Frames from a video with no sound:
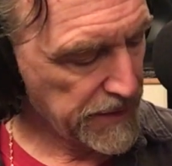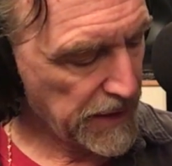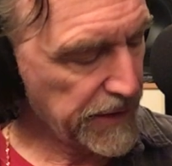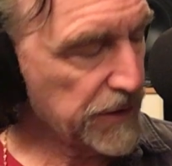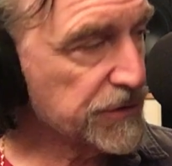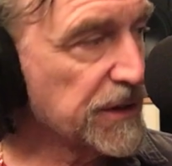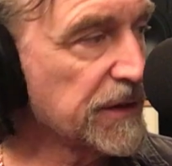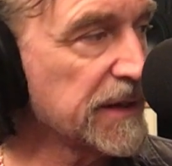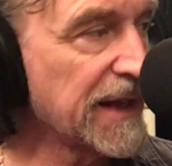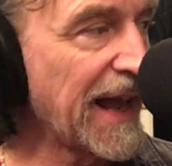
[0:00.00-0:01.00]
Now the interesting
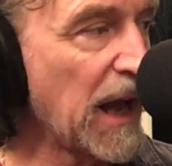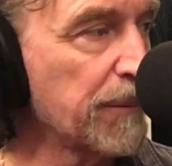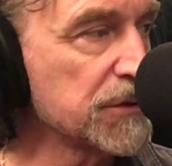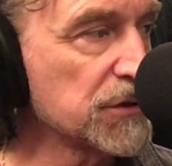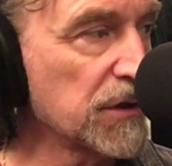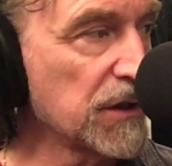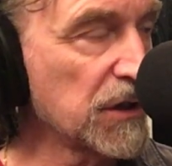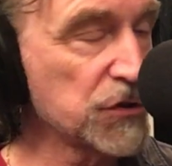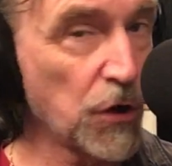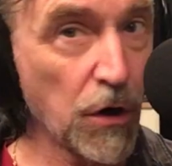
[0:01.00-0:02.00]
thing that happens on the
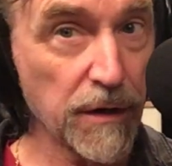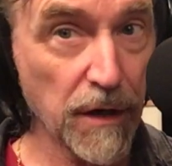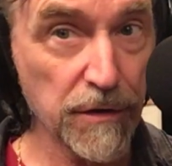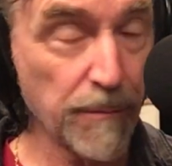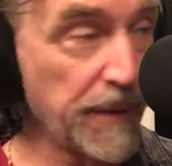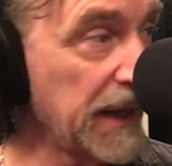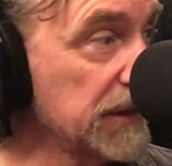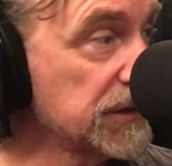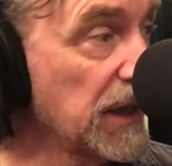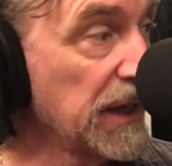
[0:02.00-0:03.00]
guitar and on the
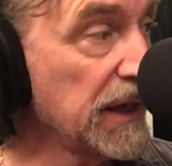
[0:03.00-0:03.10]
bass